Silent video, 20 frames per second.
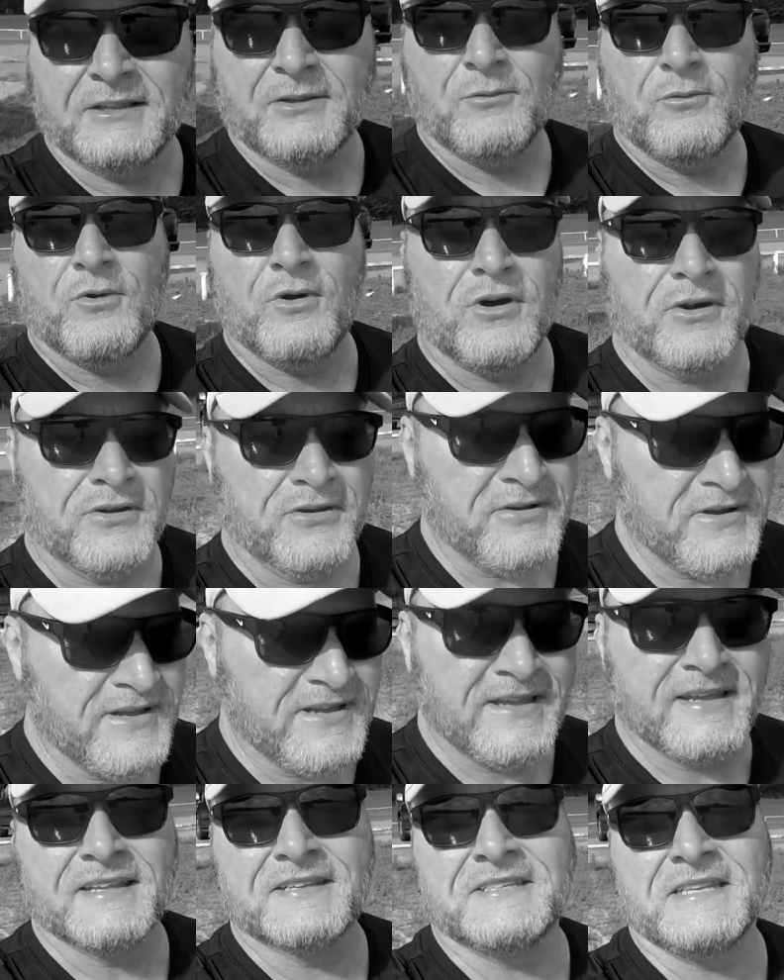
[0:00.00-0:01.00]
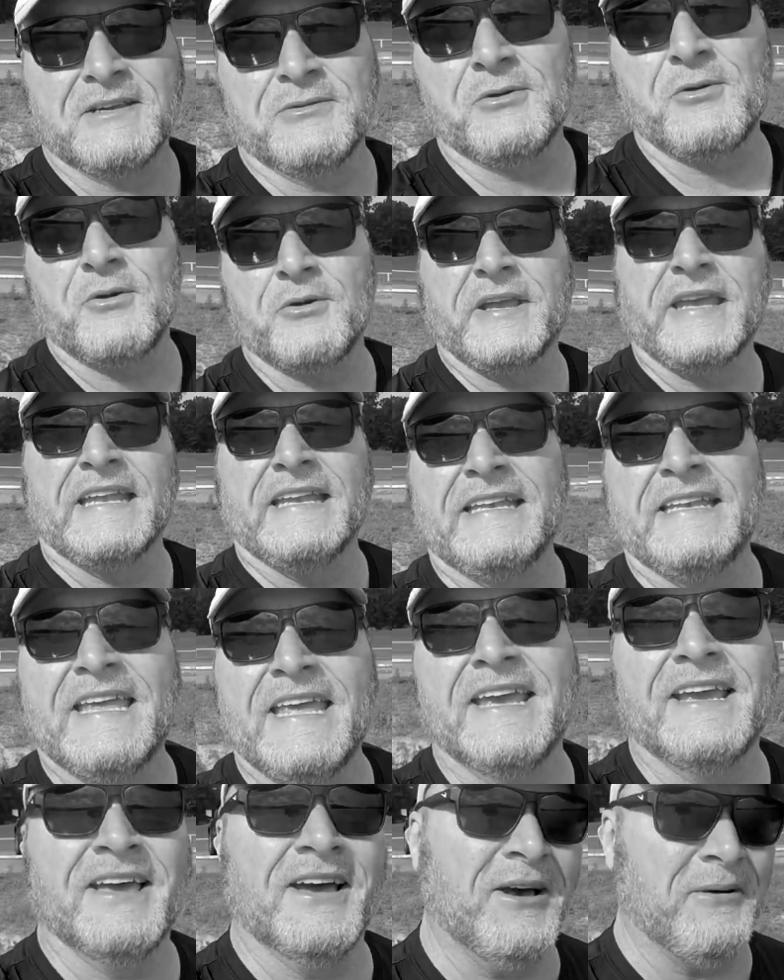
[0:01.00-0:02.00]
in the water and see what we can
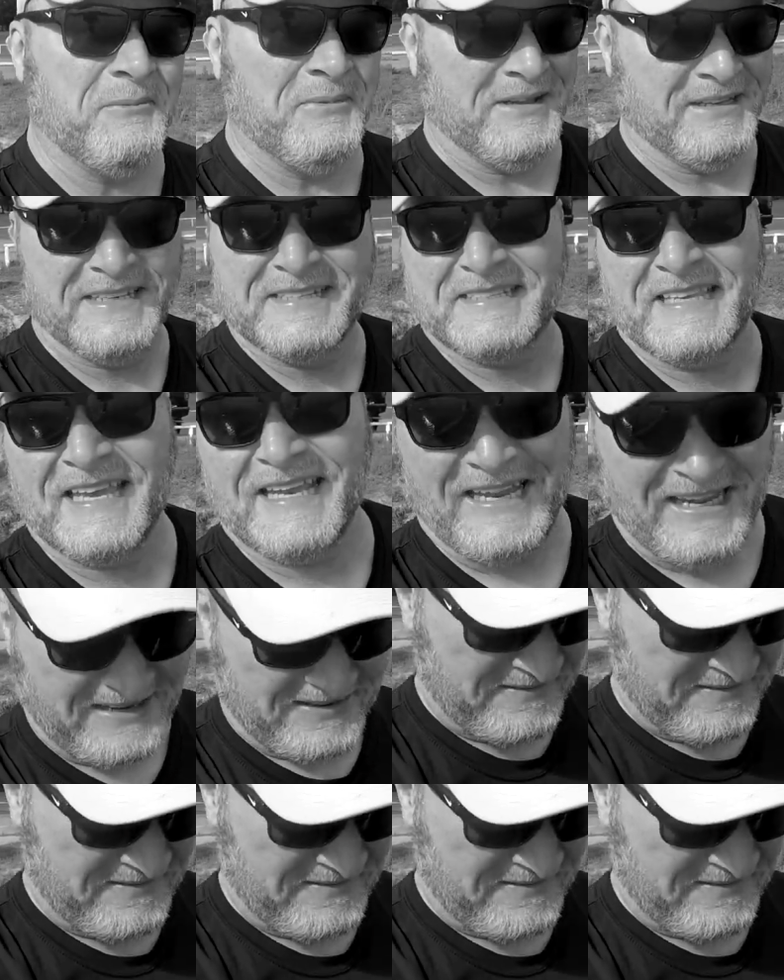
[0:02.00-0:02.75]
dig up. Let's get it.